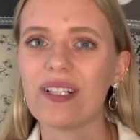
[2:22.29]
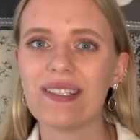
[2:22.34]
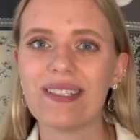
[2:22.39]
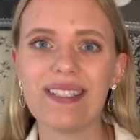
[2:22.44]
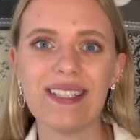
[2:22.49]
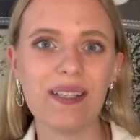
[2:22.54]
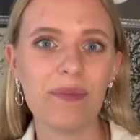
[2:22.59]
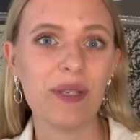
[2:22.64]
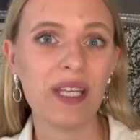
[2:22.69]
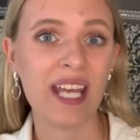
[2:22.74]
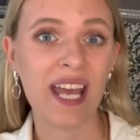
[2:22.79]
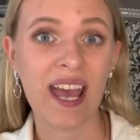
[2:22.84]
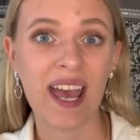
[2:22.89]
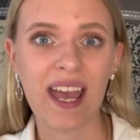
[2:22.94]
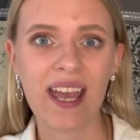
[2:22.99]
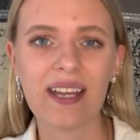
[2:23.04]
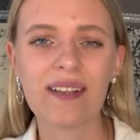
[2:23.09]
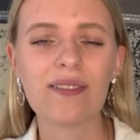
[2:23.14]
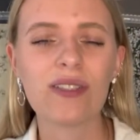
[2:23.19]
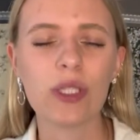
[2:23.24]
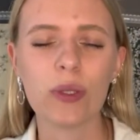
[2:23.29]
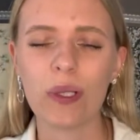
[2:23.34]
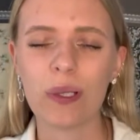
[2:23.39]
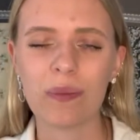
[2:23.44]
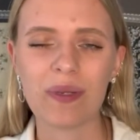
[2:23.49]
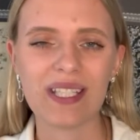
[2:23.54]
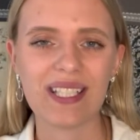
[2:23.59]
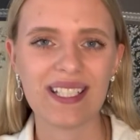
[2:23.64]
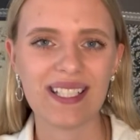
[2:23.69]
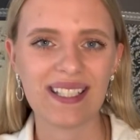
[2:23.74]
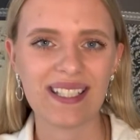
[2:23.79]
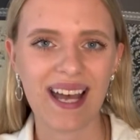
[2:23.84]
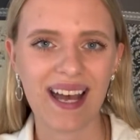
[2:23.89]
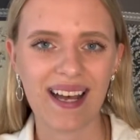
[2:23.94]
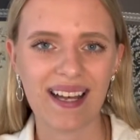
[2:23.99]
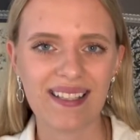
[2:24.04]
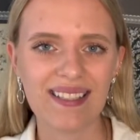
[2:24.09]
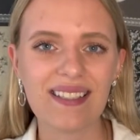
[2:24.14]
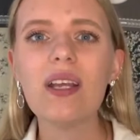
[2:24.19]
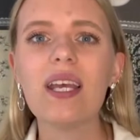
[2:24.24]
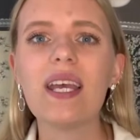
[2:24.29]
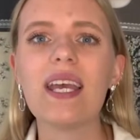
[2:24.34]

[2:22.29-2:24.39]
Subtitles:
DBA, doing business as,